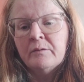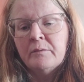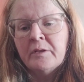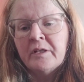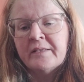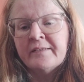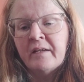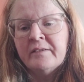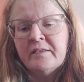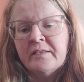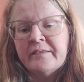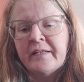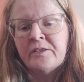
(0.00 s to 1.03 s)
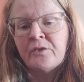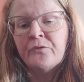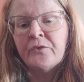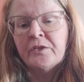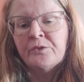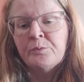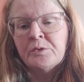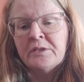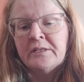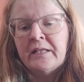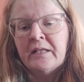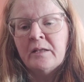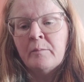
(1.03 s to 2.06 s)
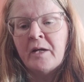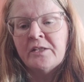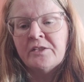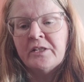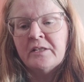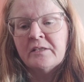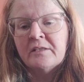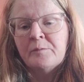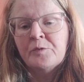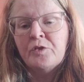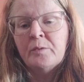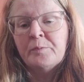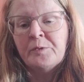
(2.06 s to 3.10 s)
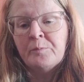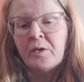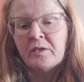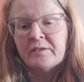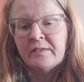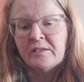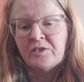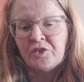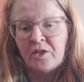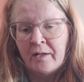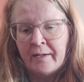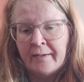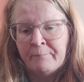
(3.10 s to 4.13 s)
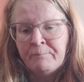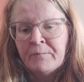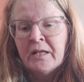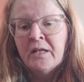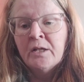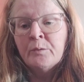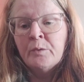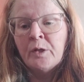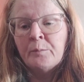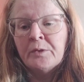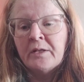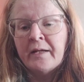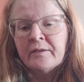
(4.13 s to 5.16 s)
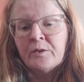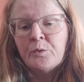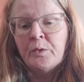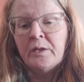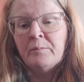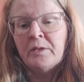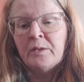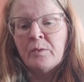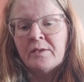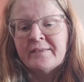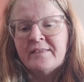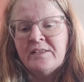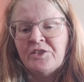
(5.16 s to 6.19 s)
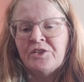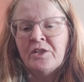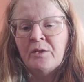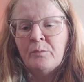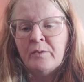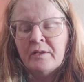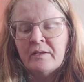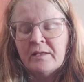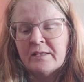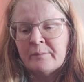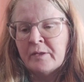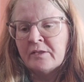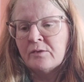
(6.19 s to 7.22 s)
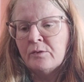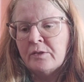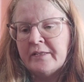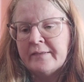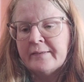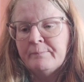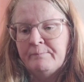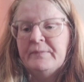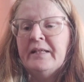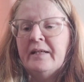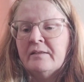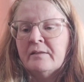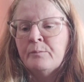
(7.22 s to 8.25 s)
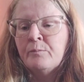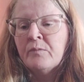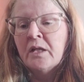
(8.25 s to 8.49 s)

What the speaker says: We're excited to send our first wooden needle minder in a subscription box this July. We hope you like the Queen Bee while stitching with this month's goodies. Yes.